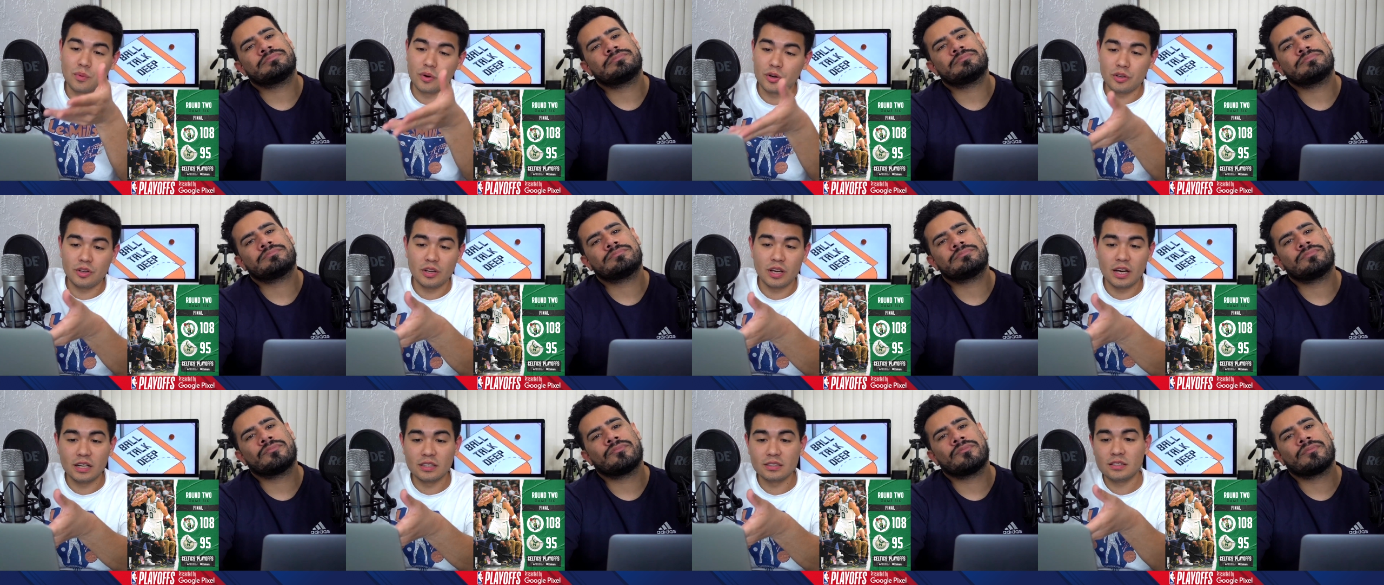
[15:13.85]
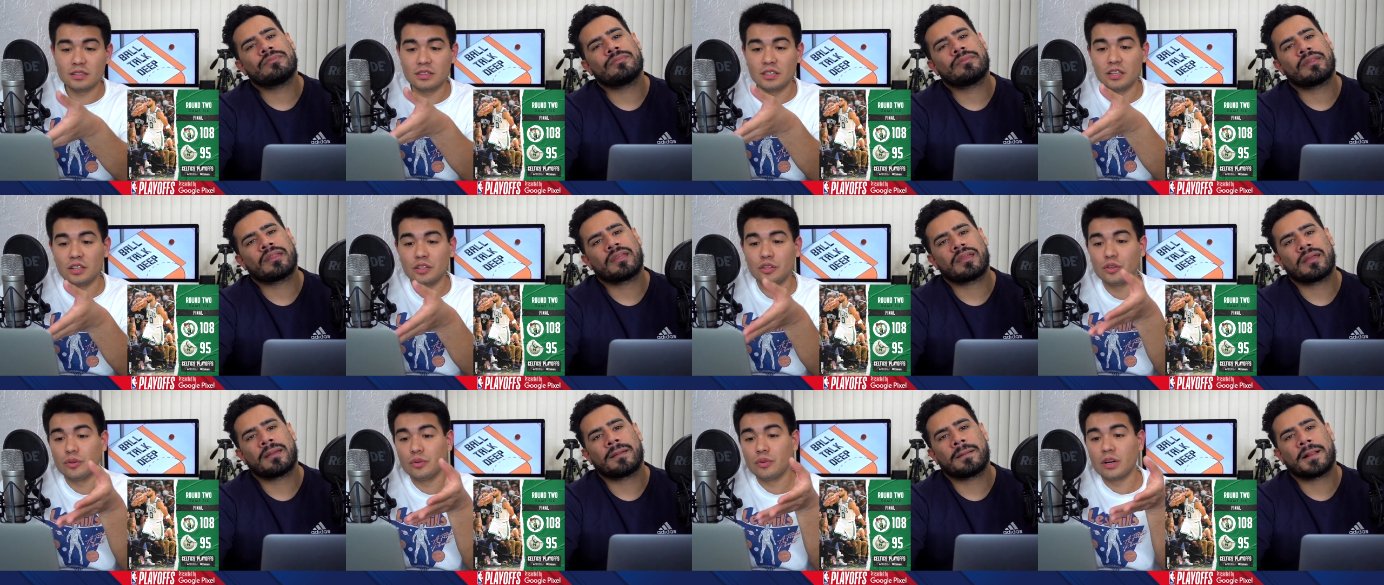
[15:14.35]
Speaker 1: what do you guys
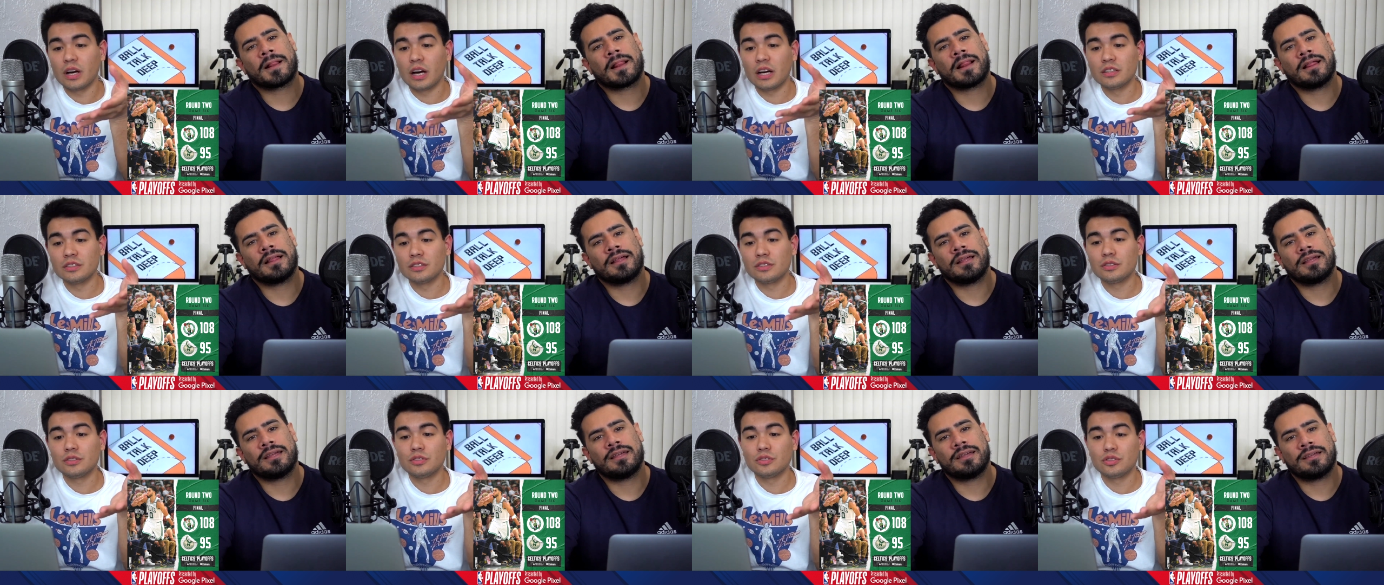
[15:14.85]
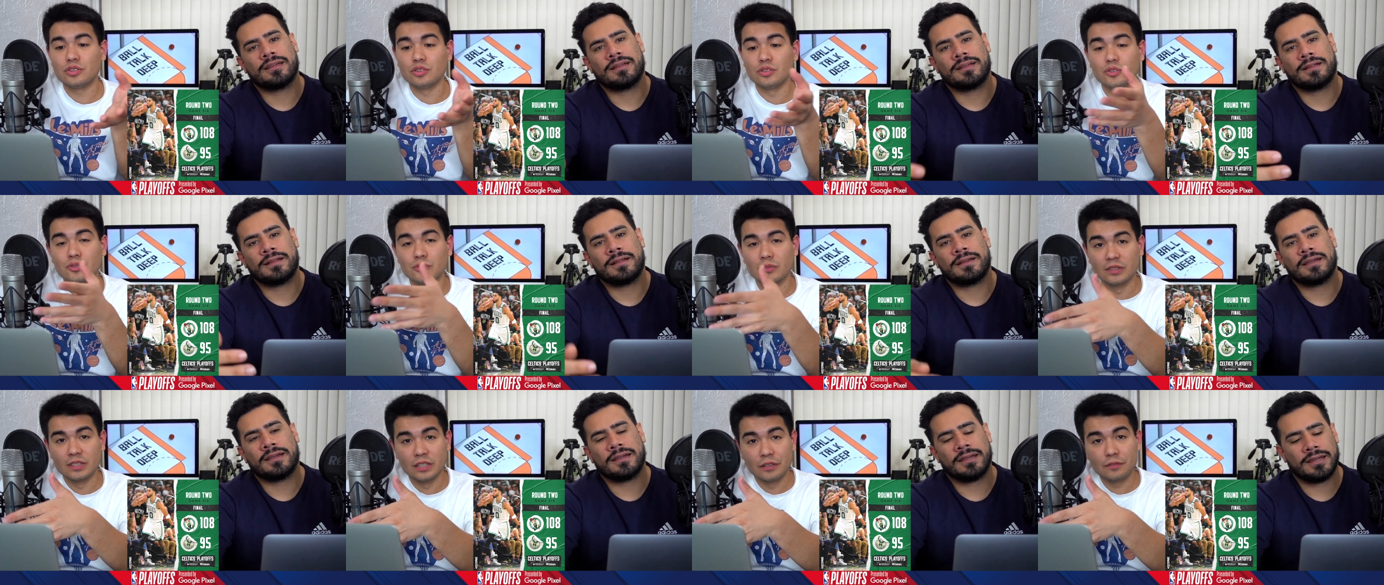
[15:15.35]
think you guys should
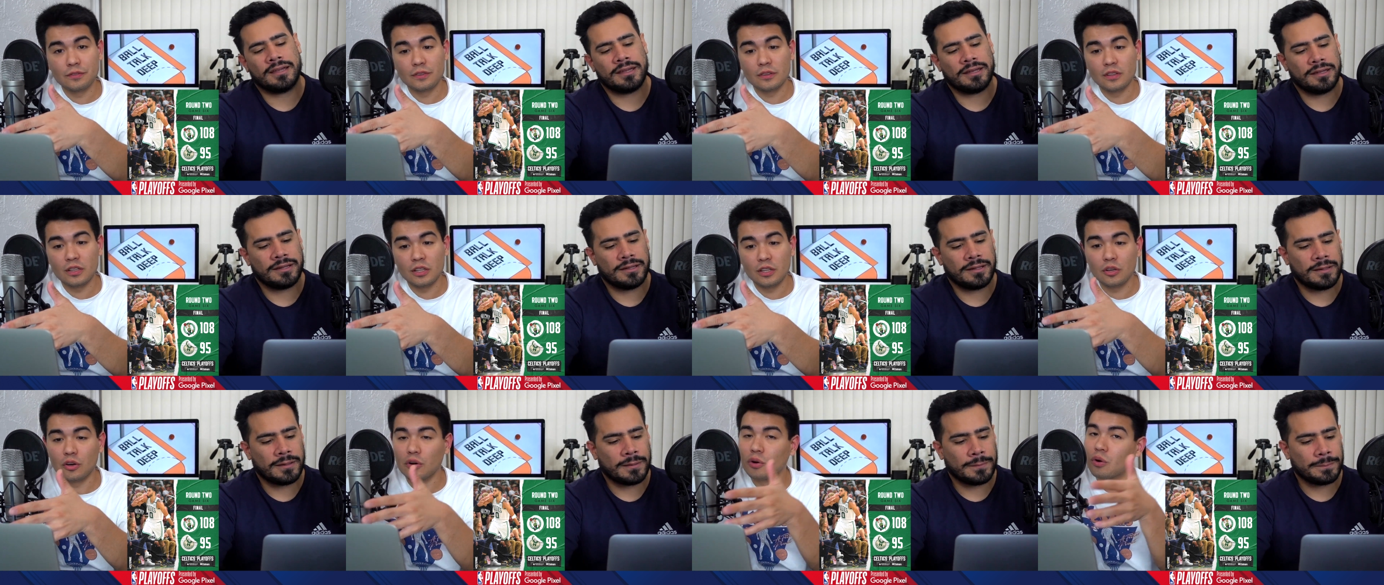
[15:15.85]
do differently